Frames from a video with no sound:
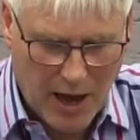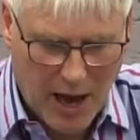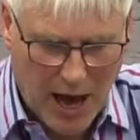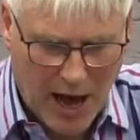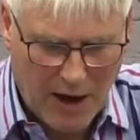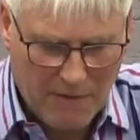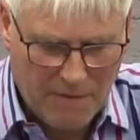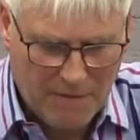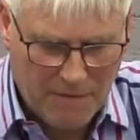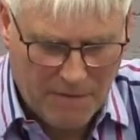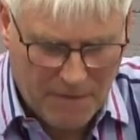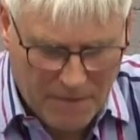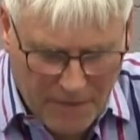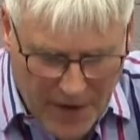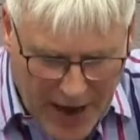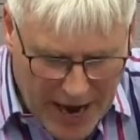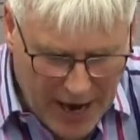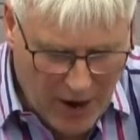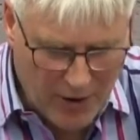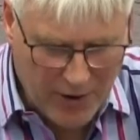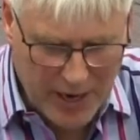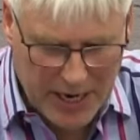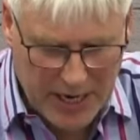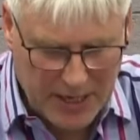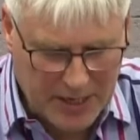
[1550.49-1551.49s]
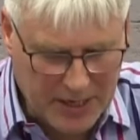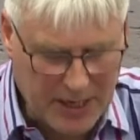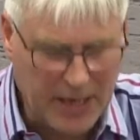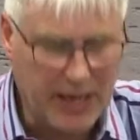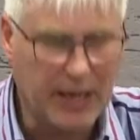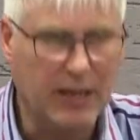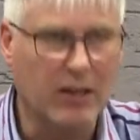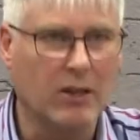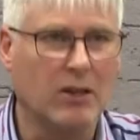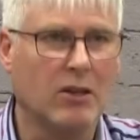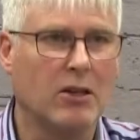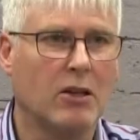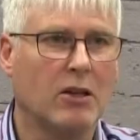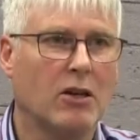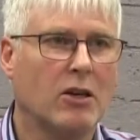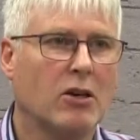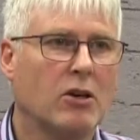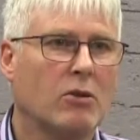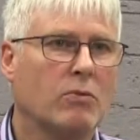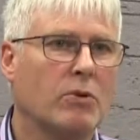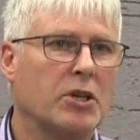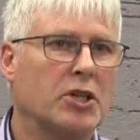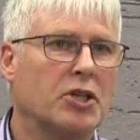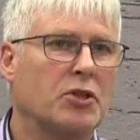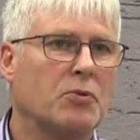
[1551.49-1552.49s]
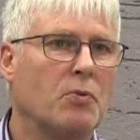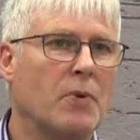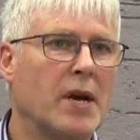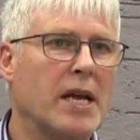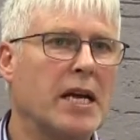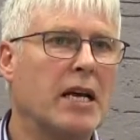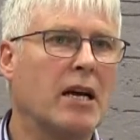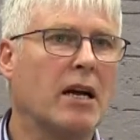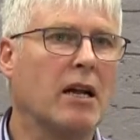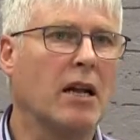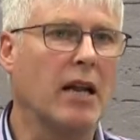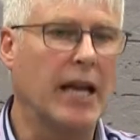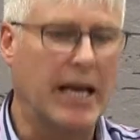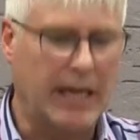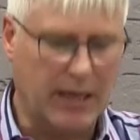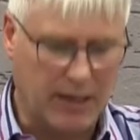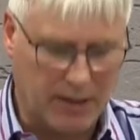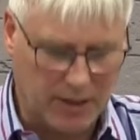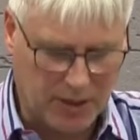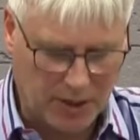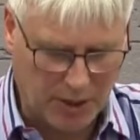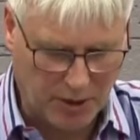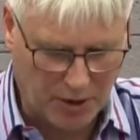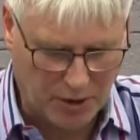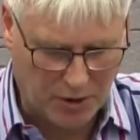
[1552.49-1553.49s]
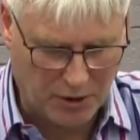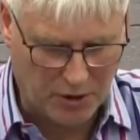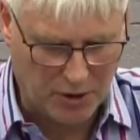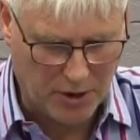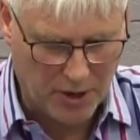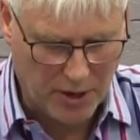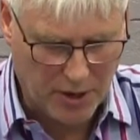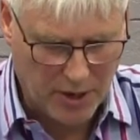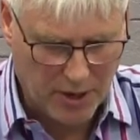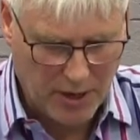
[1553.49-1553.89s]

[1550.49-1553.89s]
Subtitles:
a fairy tale which we cling to